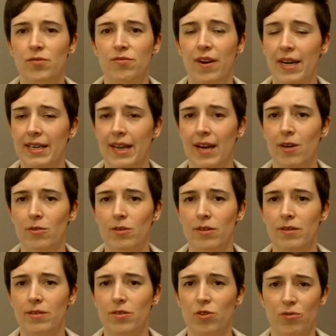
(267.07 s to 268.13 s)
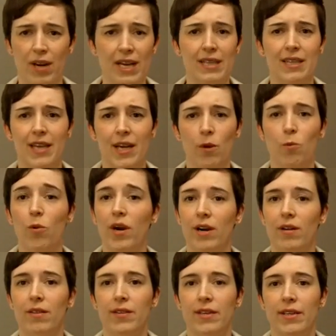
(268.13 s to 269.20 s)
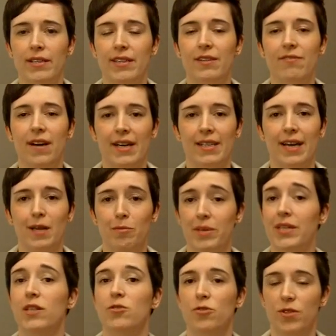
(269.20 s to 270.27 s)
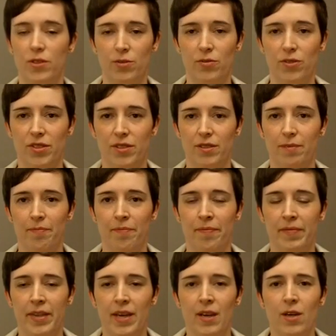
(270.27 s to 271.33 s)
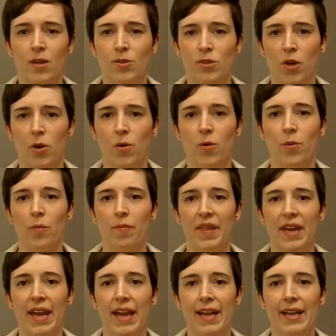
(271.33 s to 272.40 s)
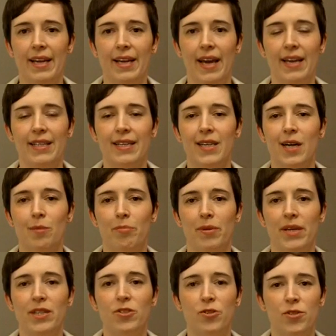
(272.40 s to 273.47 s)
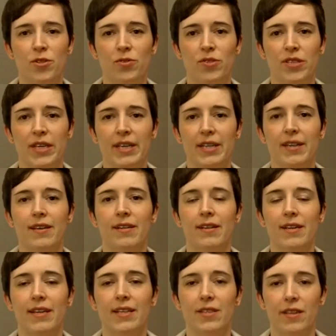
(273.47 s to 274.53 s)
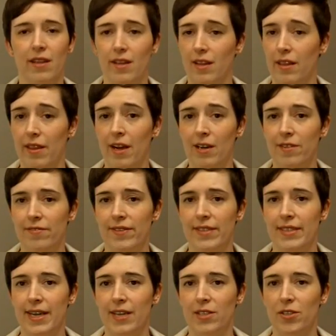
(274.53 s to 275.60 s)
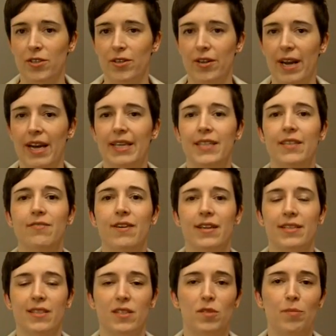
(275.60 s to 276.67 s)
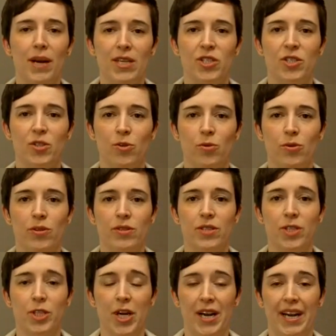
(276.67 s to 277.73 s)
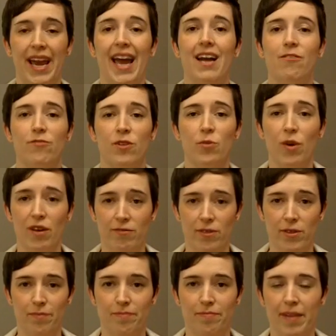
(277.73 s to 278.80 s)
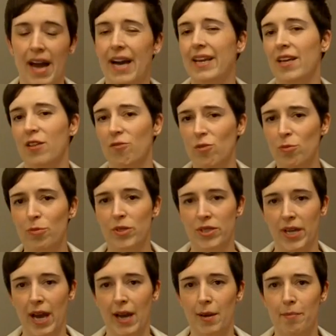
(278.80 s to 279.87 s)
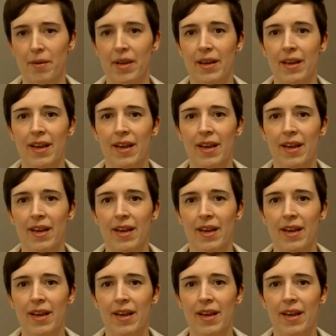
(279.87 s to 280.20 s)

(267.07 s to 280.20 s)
to find out directly where the defect had been introduced. So they ended up introducing into the lithography sector a defect inspection tool to check every wafer, adding throughput time,